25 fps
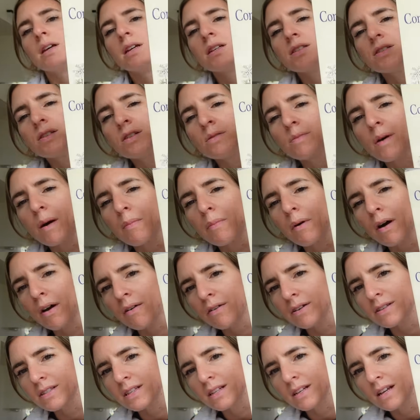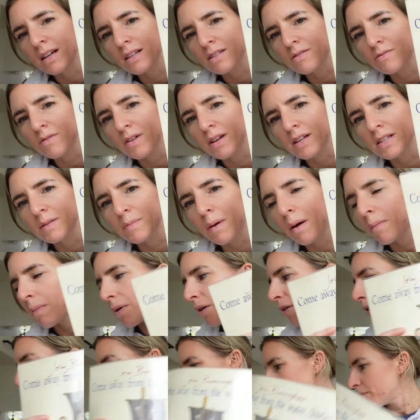He's doing about pirates at nursery, it's about
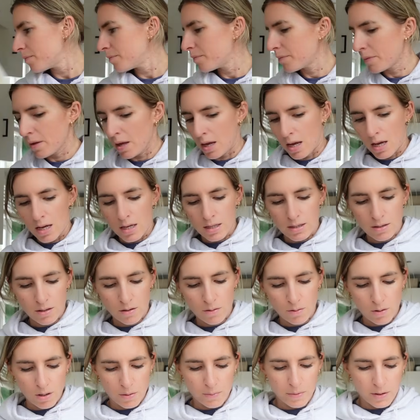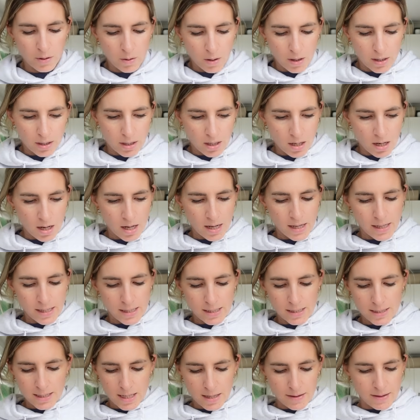pirates. So I thought that'd be quite nice.